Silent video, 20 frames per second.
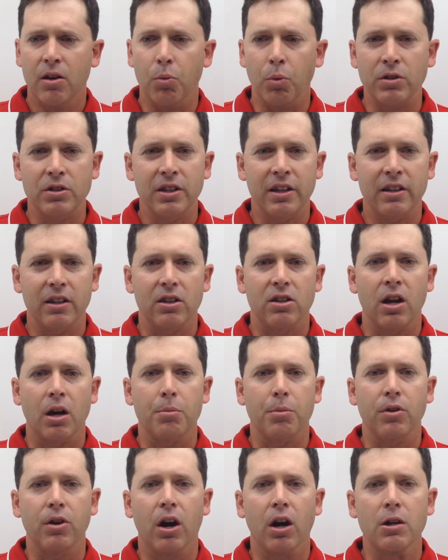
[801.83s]
Once you get to the
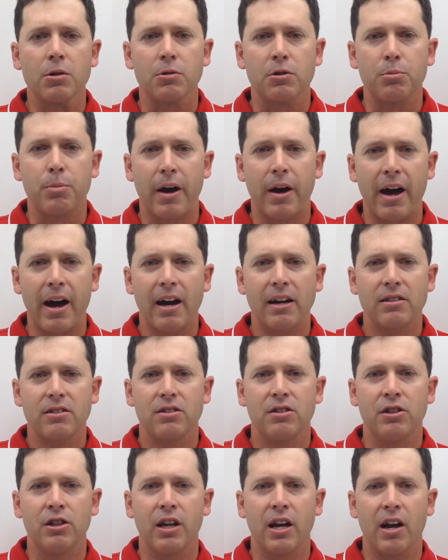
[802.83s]
top of Guardsman's
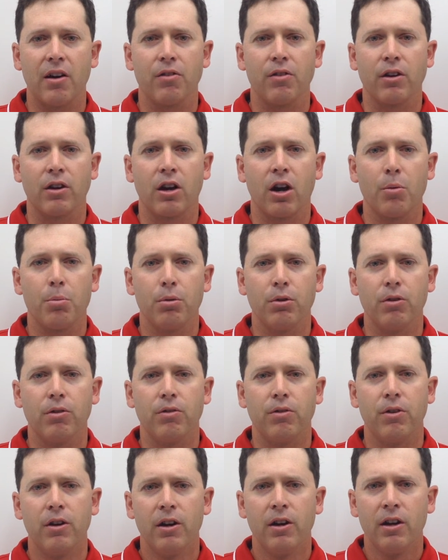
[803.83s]
Pass, then you have a couple
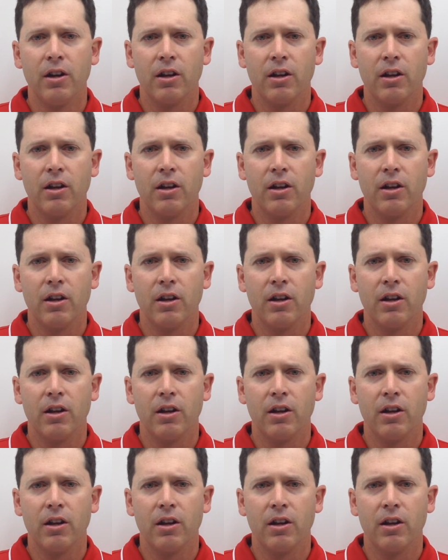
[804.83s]
of